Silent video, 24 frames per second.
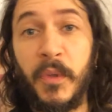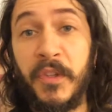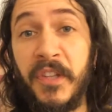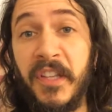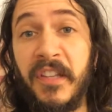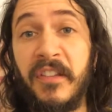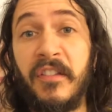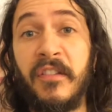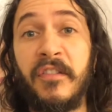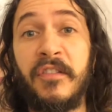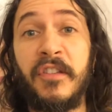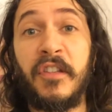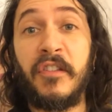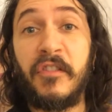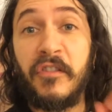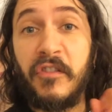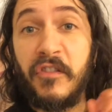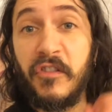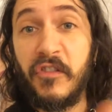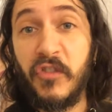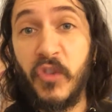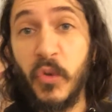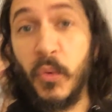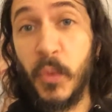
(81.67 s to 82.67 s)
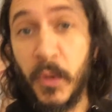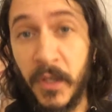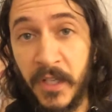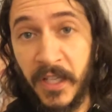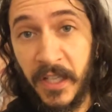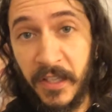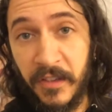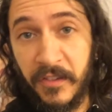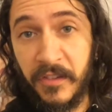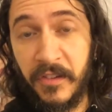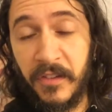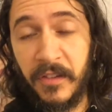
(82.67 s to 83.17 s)
Well, this is the
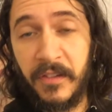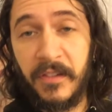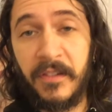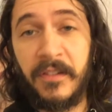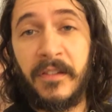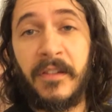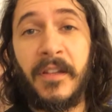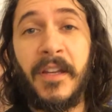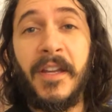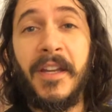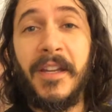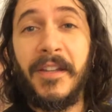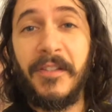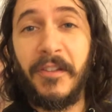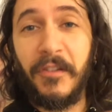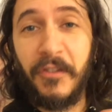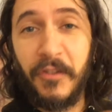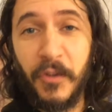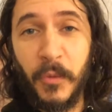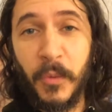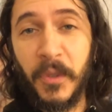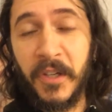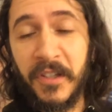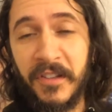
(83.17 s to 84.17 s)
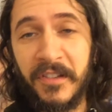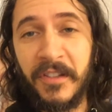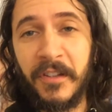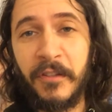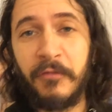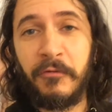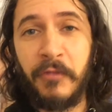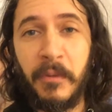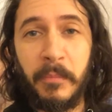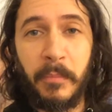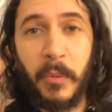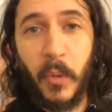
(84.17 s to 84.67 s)
stewardess's the
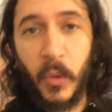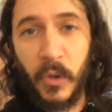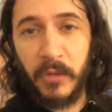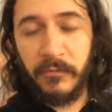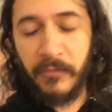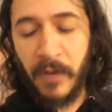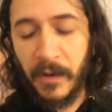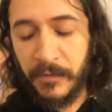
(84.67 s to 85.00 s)
stewardesses report,